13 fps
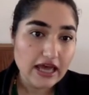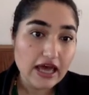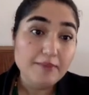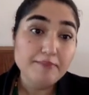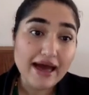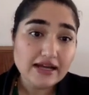
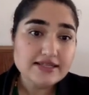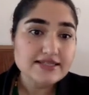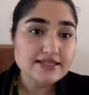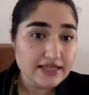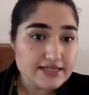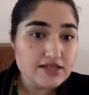Max
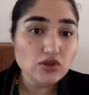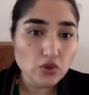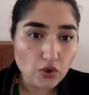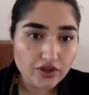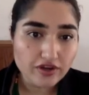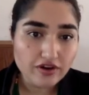is a
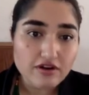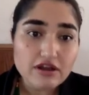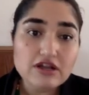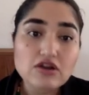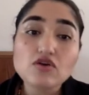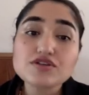lawyer
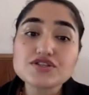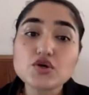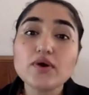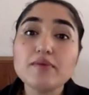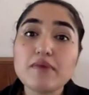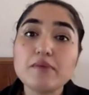and also
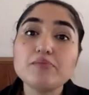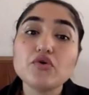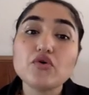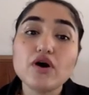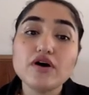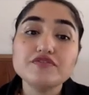a member
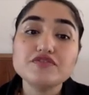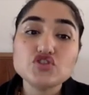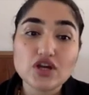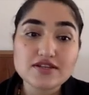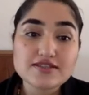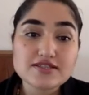of
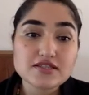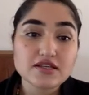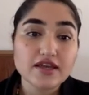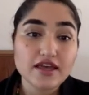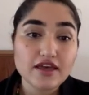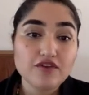
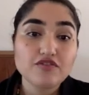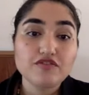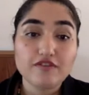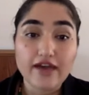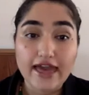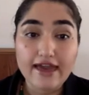JustIf
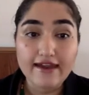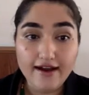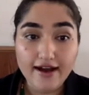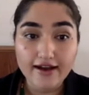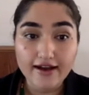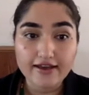
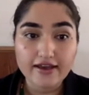AI,